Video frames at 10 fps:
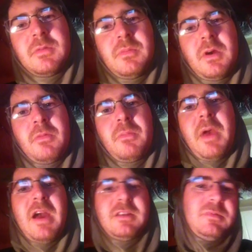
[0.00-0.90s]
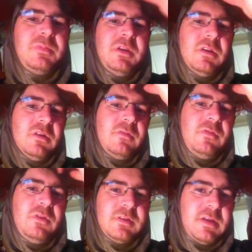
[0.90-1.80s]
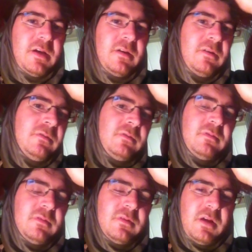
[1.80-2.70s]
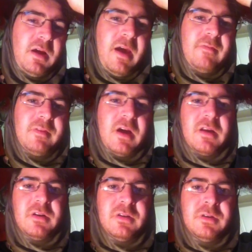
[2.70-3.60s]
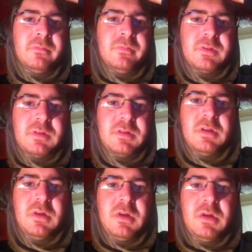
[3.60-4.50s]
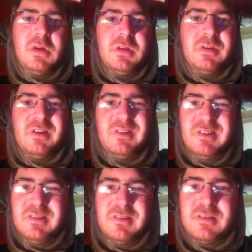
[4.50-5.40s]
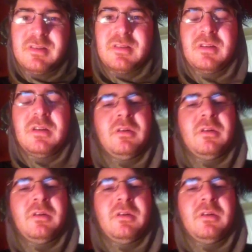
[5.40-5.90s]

I'm a bad speaker, if you can tell. I have a lot of ums and uhs.